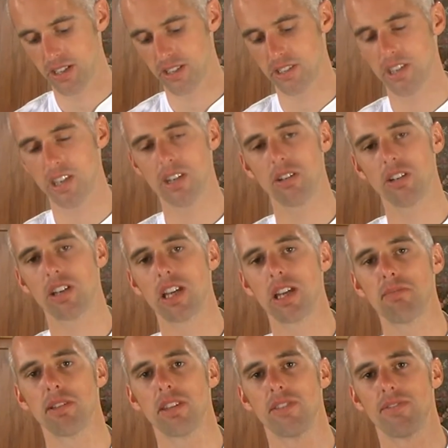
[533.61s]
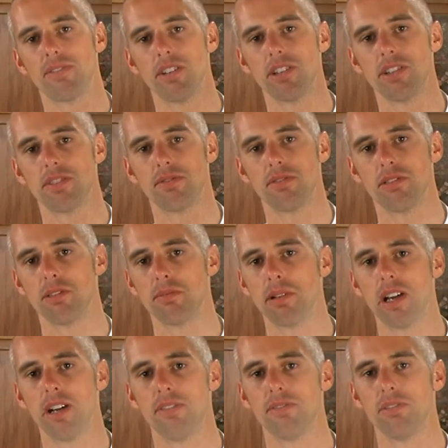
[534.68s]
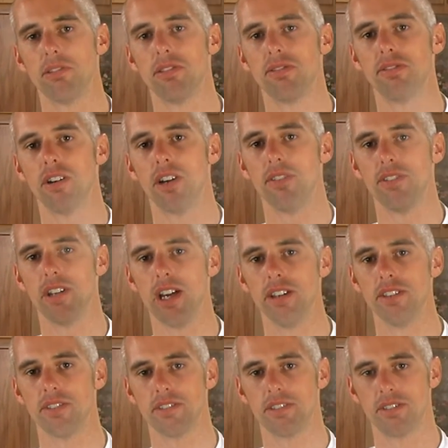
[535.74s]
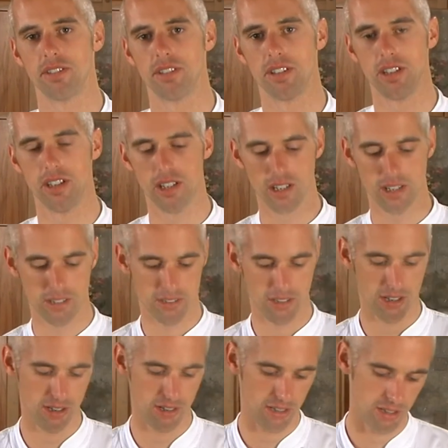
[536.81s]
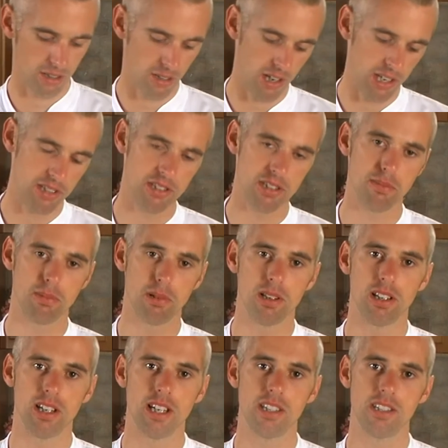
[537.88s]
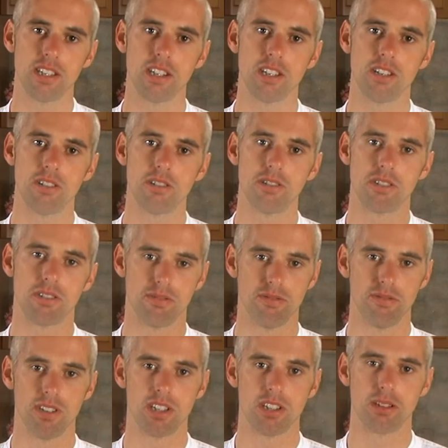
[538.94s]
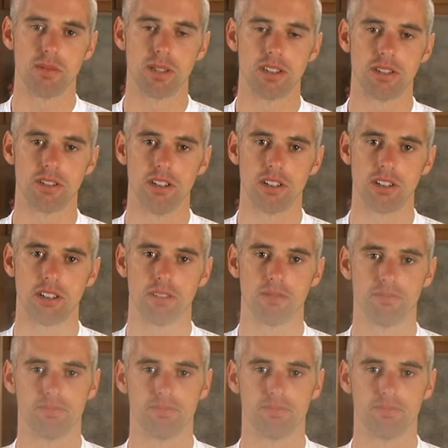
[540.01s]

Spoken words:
And it'll keep in the fridge for about 4 or 5 days. So nice, simple, easy to use vegetable stock.